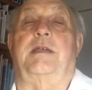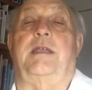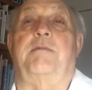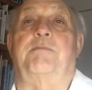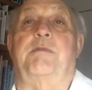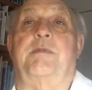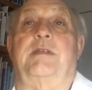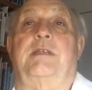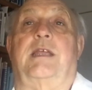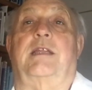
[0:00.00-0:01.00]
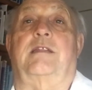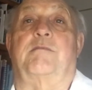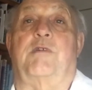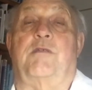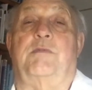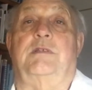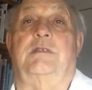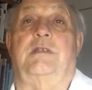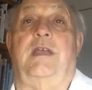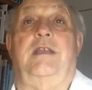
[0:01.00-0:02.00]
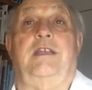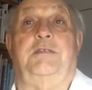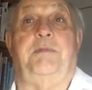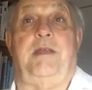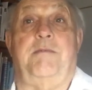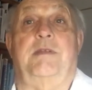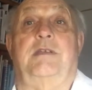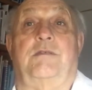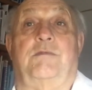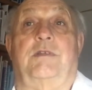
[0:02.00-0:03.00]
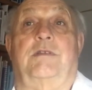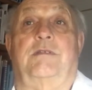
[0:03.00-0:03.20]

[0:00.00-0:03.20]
implementing at the moment and experimenting with